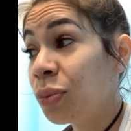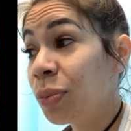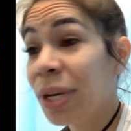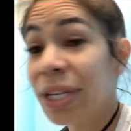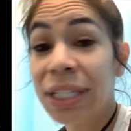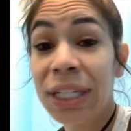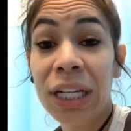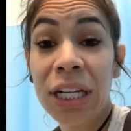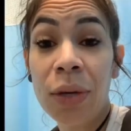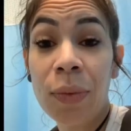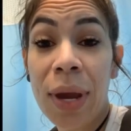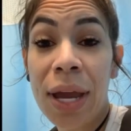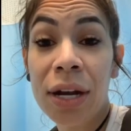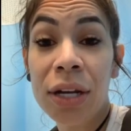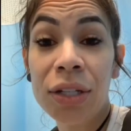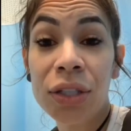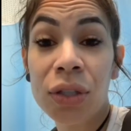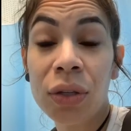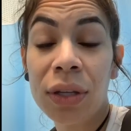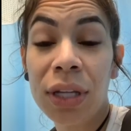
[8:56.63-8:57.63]
basically wait
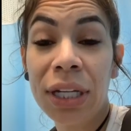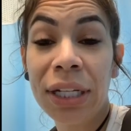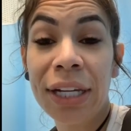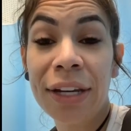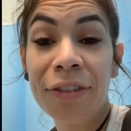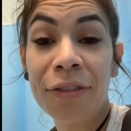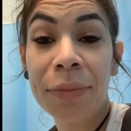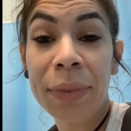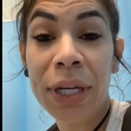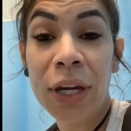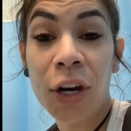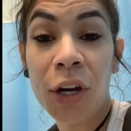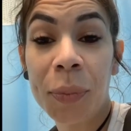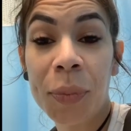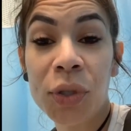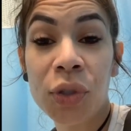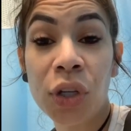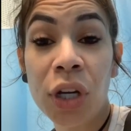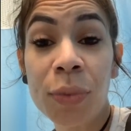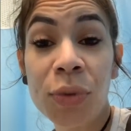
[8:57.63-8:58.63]
until they give me her
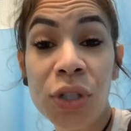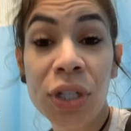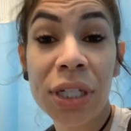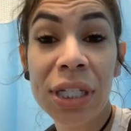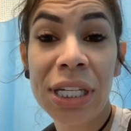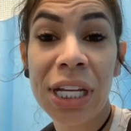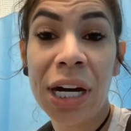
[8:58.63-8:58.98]
prescriptions